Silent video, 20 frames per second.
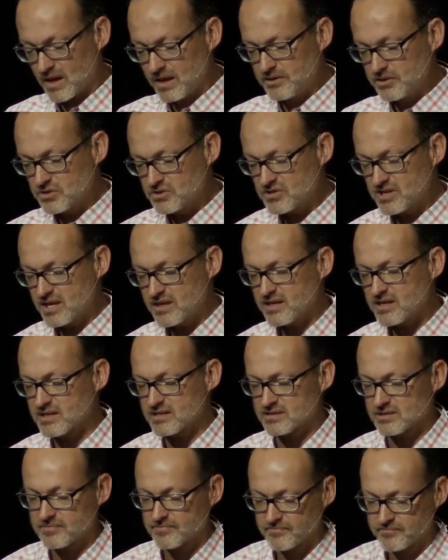And you'll say
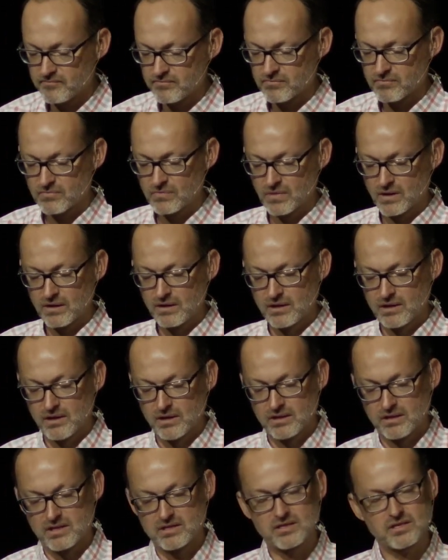this
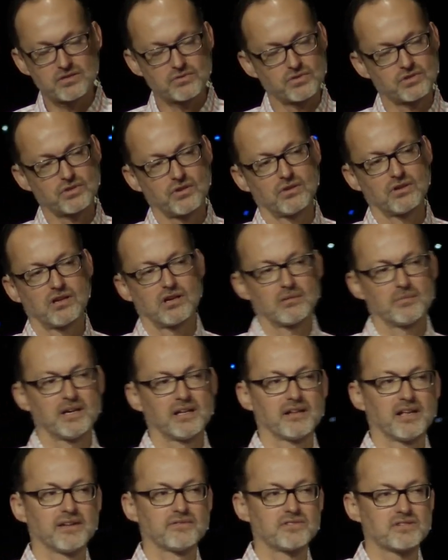This is what's going on in
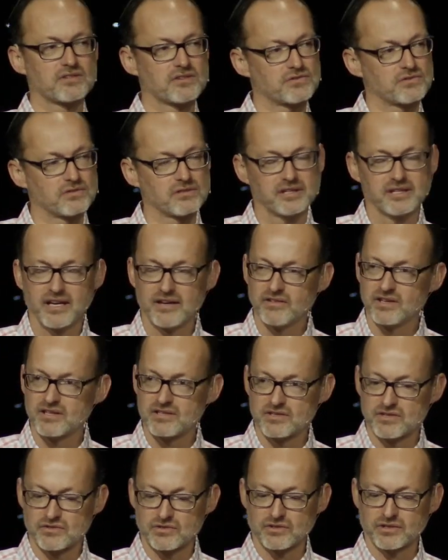my life. This is really heavy.
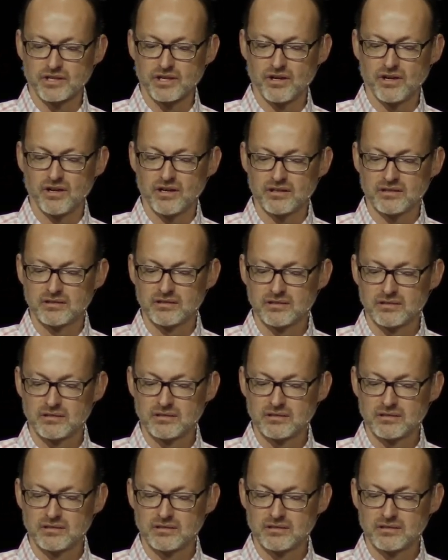This is really hard.